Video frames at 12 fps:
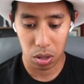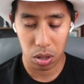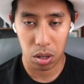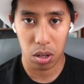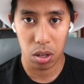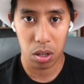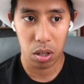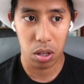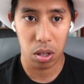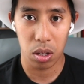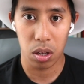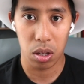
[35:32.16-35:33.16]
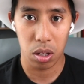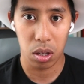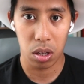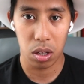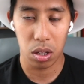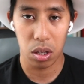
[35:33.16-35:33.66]

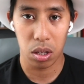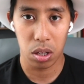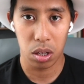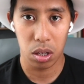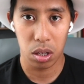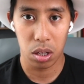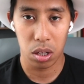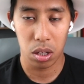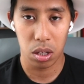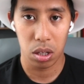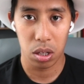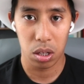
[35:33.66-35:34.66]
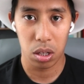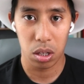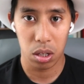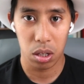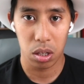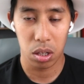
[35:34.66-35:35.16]

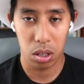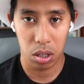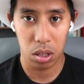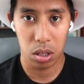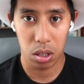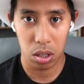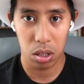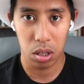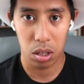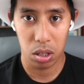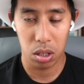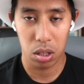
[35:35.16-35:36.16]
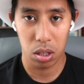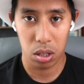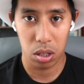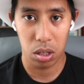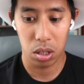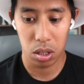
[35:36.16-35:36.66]

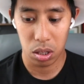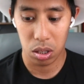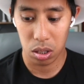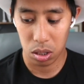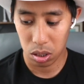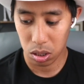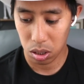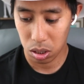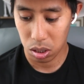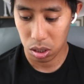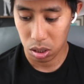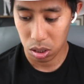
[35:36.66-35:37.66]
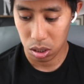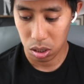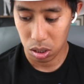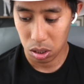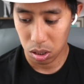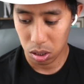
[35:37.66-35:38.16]

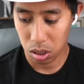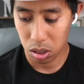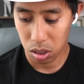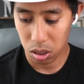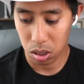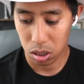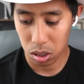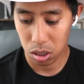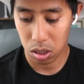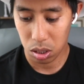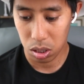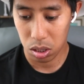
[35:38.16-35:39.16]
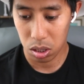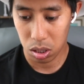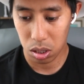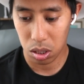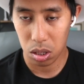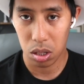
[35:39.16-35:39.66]

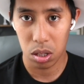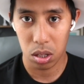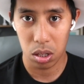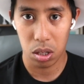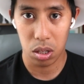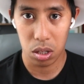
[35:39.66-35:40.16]
(not speaking)